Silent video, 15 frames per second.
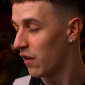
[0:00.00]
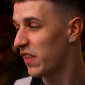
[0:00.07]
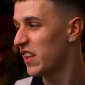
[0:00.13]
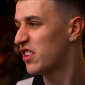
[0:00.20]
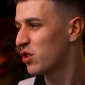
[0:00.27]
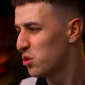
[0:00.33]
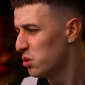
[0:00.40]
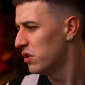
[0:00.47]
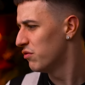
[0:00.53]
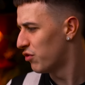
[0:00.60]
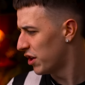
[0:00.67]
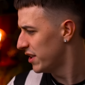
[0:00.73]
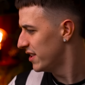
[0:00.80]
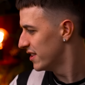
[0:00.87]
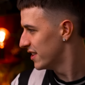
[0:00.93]
On the school
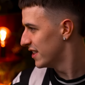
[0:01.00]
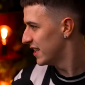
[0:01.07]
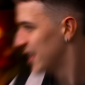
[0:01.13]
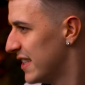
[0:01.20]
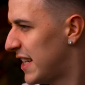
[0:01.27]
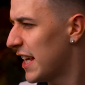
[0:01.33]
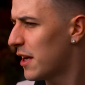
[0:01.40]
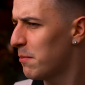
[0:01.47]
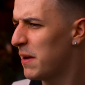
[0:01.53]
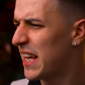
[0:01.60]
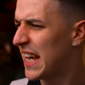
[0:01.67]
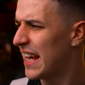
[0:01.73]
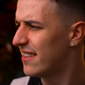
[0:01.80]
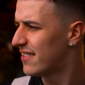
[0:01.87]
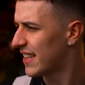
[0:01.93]
run, taking me
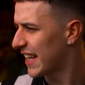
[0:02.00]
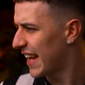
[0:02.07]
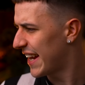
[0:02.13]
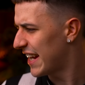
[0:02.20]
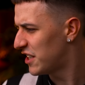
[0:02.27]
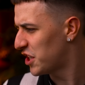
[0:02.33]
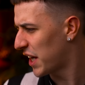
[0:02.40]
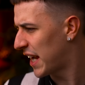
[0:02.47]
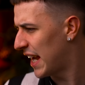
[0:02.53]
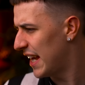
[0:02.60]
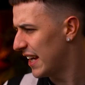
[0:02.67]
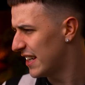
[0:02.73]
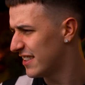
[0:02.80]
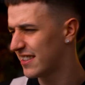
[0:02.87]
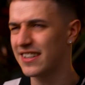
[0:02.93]
kids to get
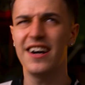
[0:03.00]
educated.